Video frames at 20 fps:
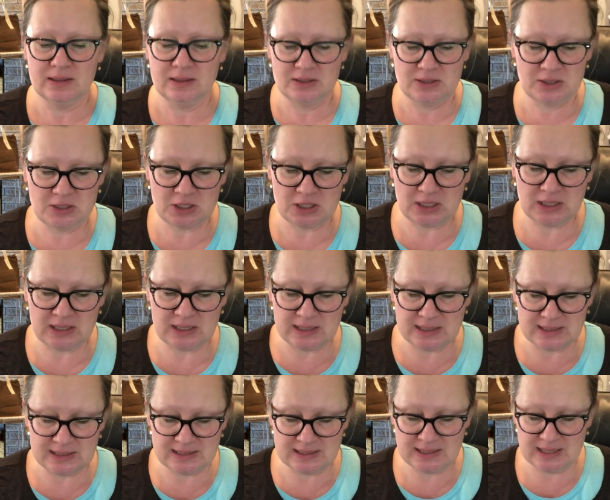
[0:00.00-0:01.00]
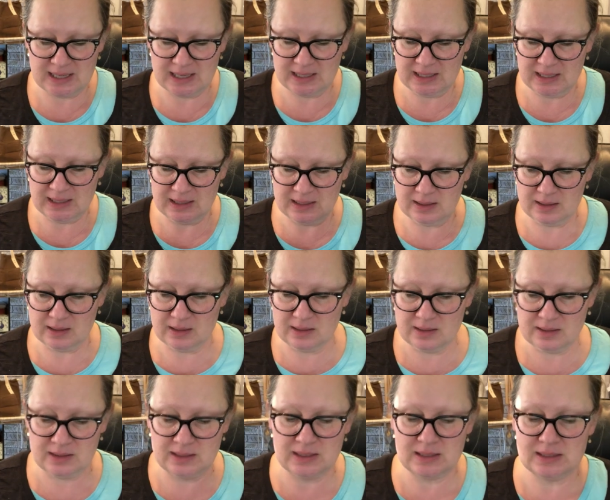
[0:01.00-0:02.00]
She is getting
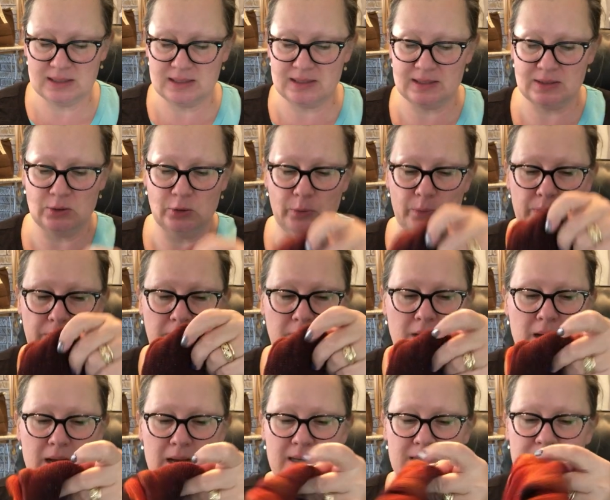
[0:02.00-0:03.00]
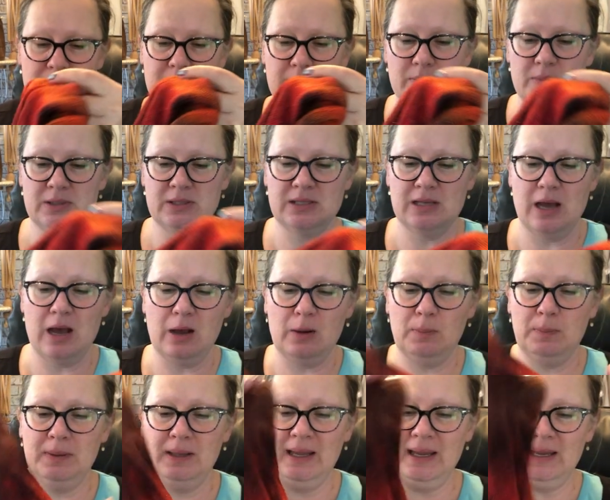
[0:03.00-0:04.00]
this super awesome
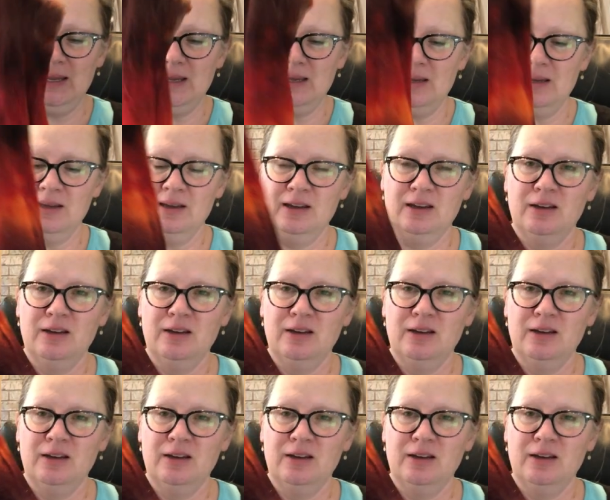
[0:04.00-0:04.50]
sock blank